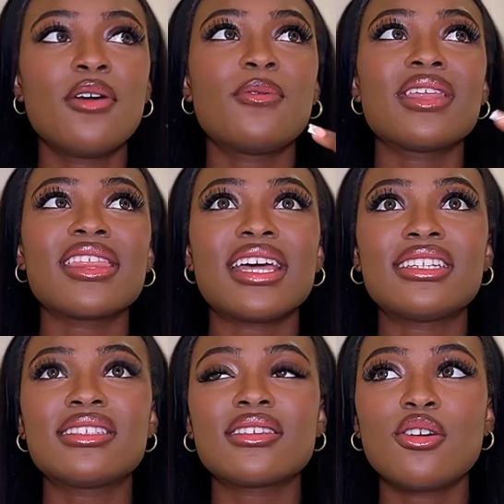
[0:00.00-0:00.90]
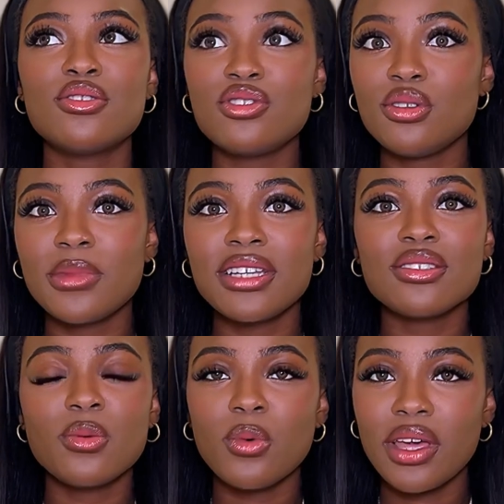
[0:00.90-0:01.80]
whether that's consumers,
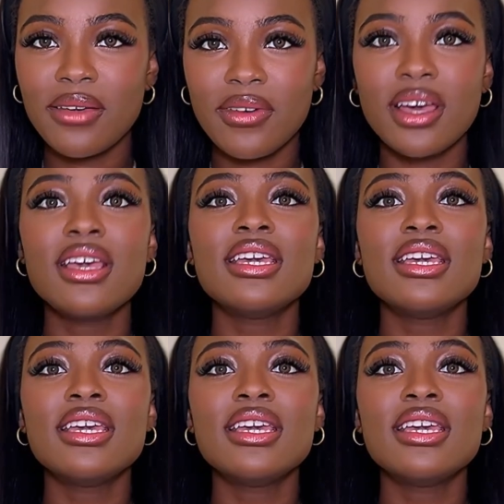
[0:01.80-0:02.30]
whatever.